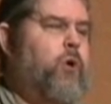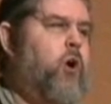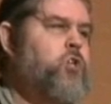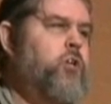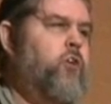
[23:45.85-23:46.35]

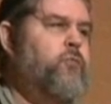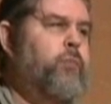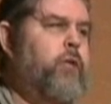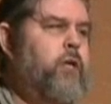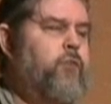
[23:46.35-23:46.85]
because she doesn't
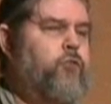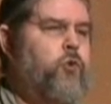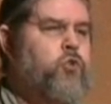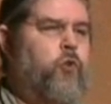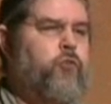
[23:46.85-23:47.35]
believe that
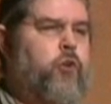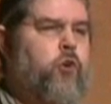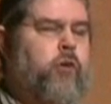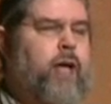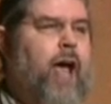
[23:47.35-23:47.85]
Social
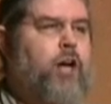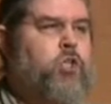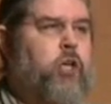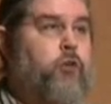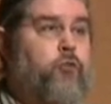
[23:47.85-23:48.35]
Security
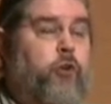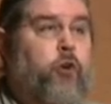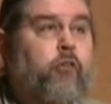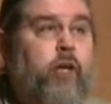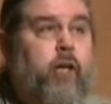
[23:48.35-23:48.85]
actually is
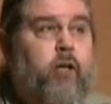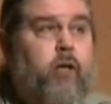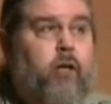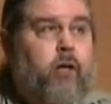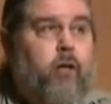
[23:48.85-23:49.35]
security,
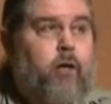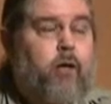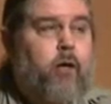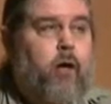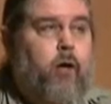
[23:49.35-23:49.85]

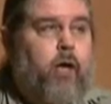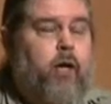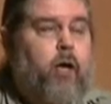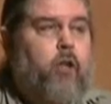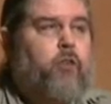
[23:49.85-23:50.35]
okay?